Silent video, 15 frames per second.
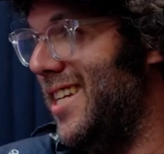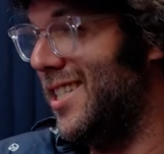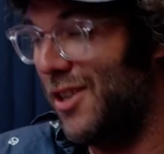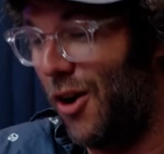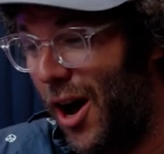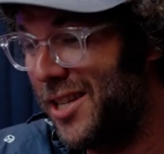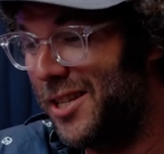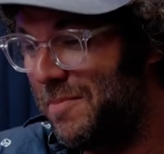It's
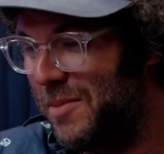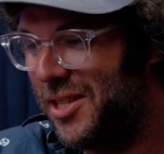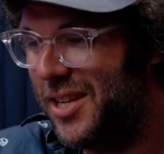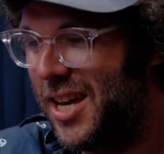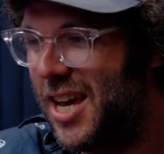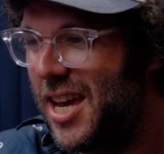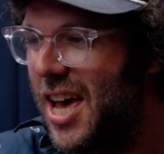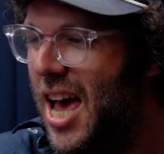awesome to
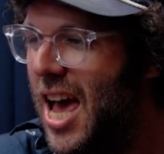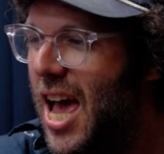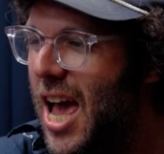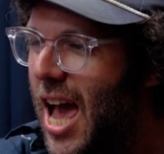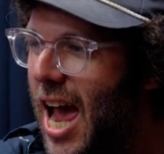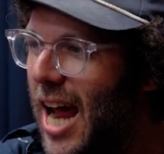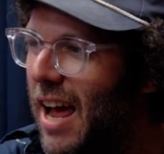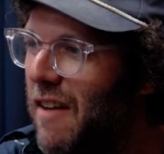see.
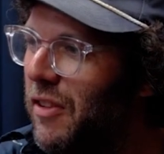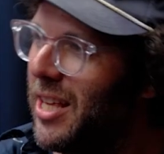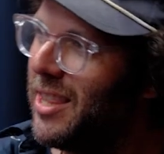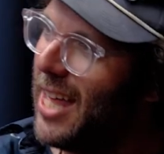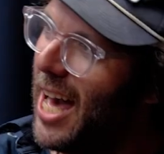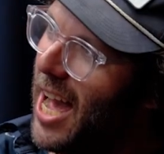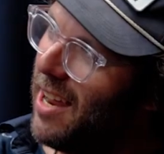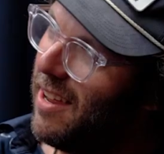And I feel like
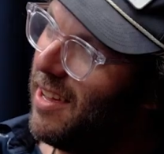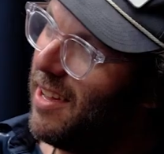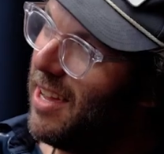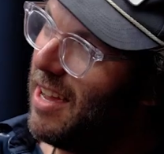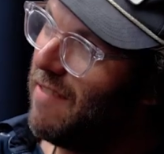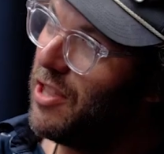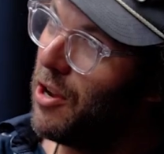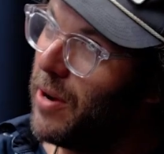that
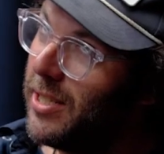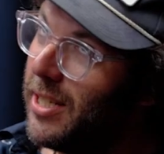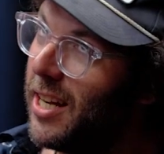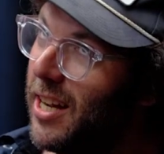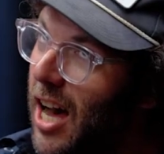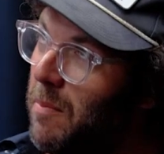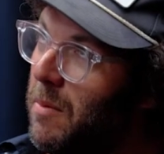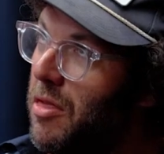if there is a
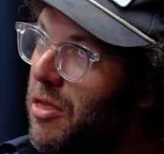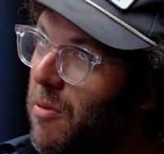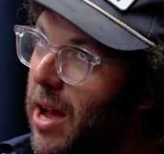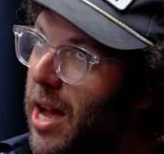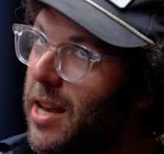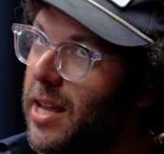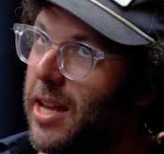common thread,